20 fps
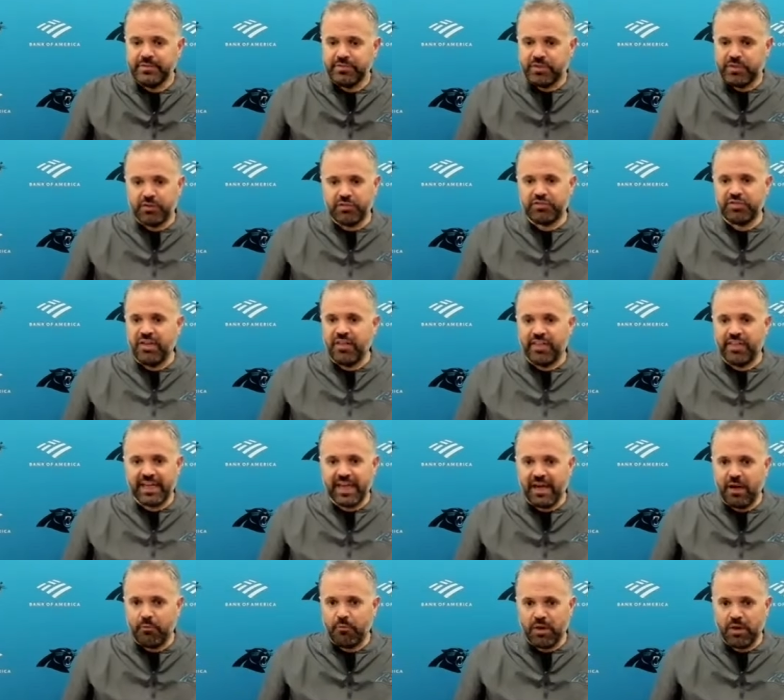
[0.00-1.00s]
they're selling
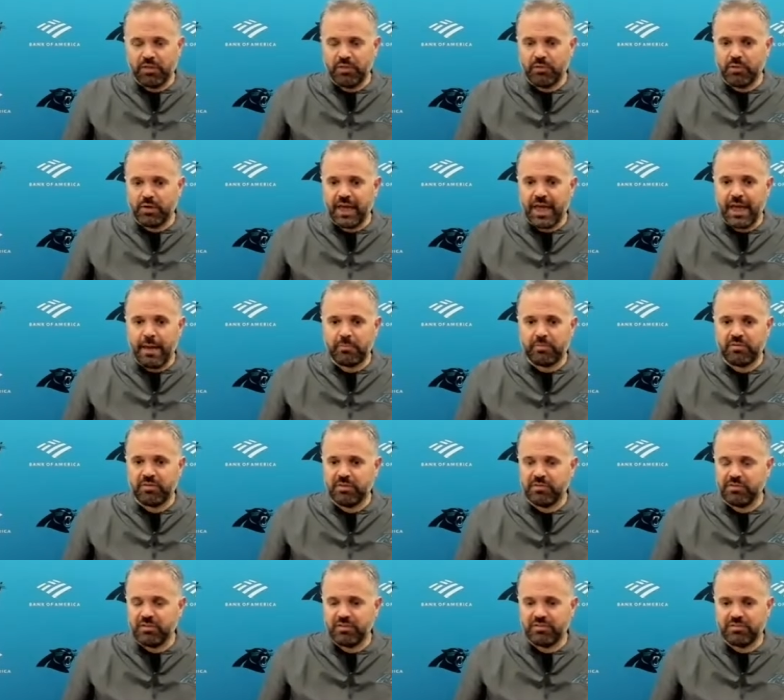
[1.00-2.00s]
out, running through gaps,
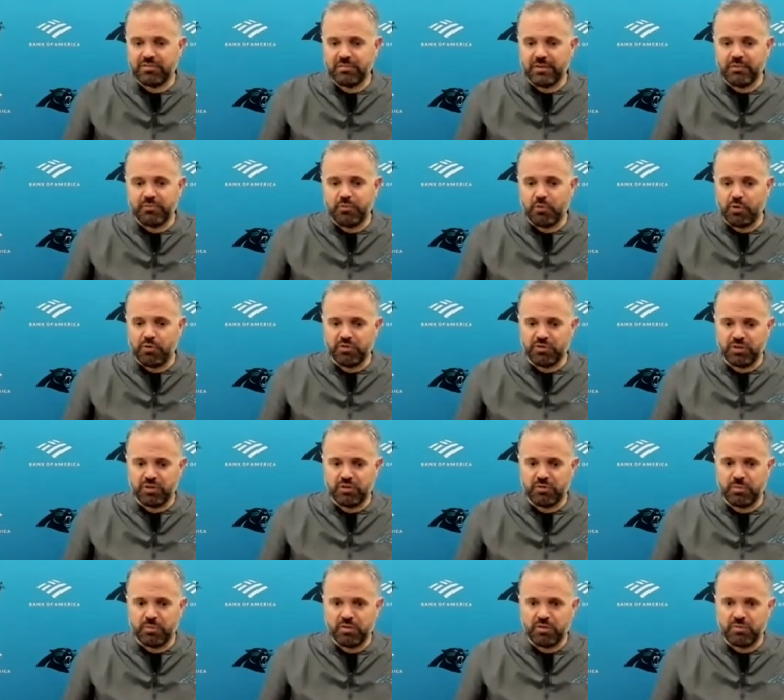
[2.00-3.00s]
and just unfortunately
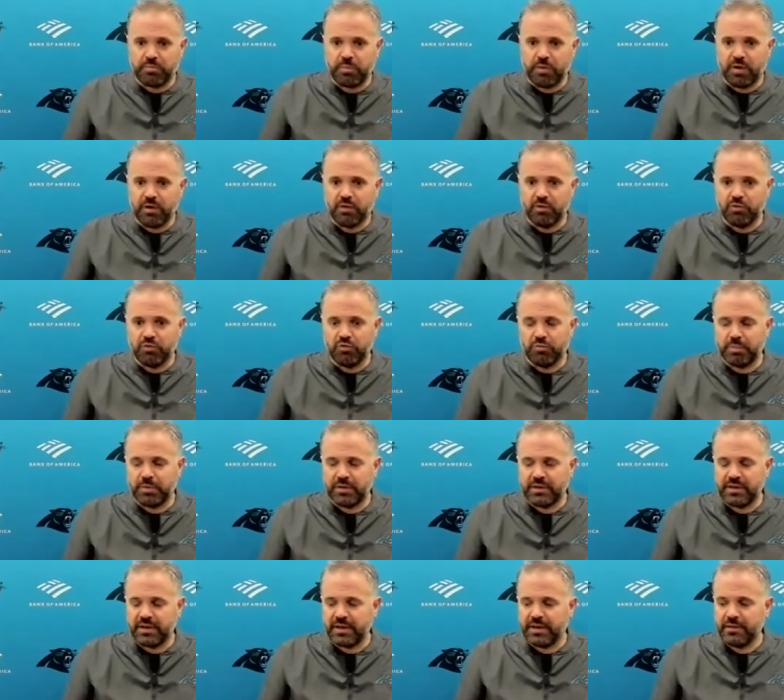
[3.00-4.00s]
sprung loose,
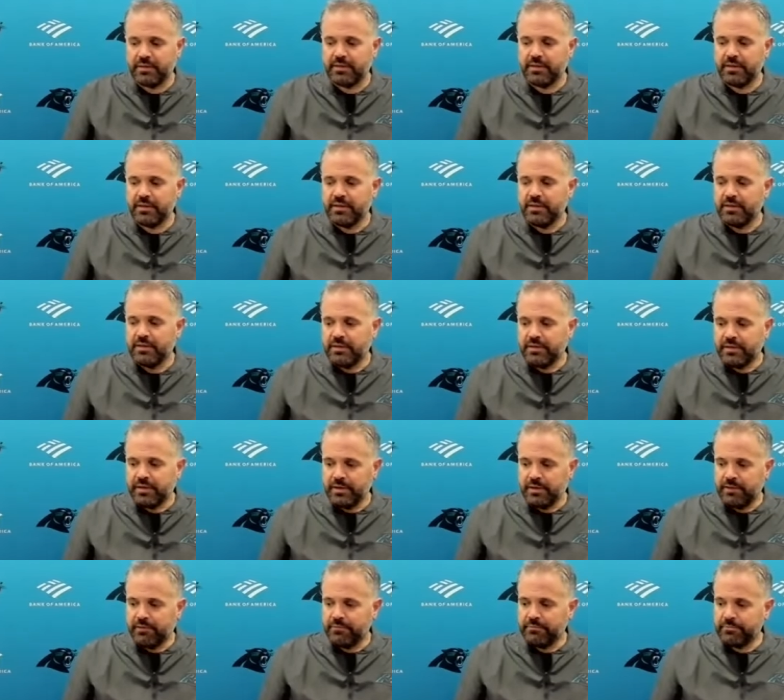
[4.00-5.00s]
but, you
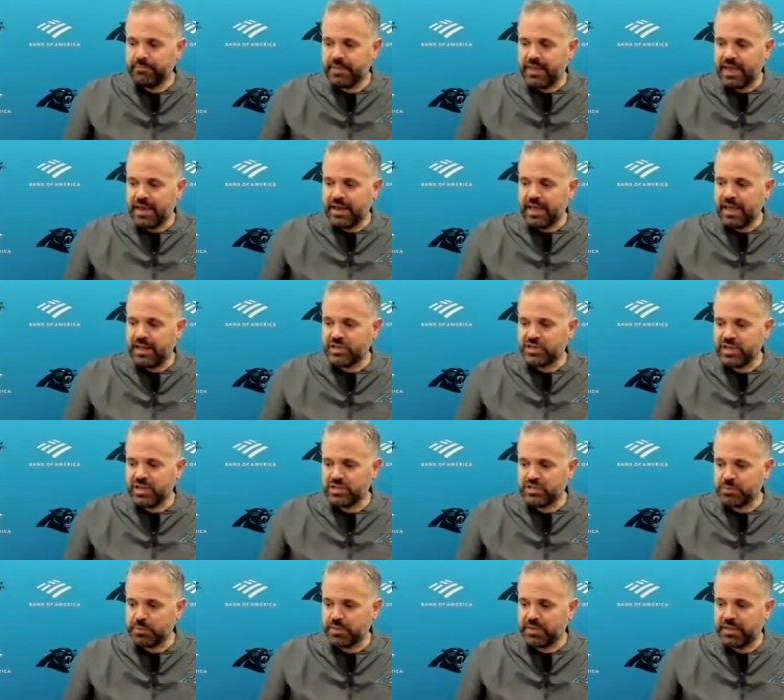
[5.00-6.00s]
know, had a
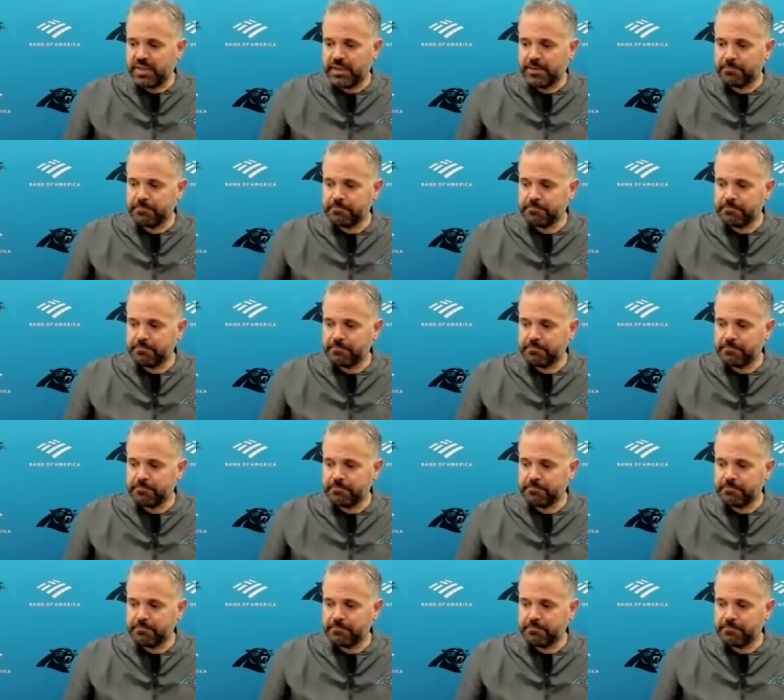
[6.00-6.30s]
chance to win the game.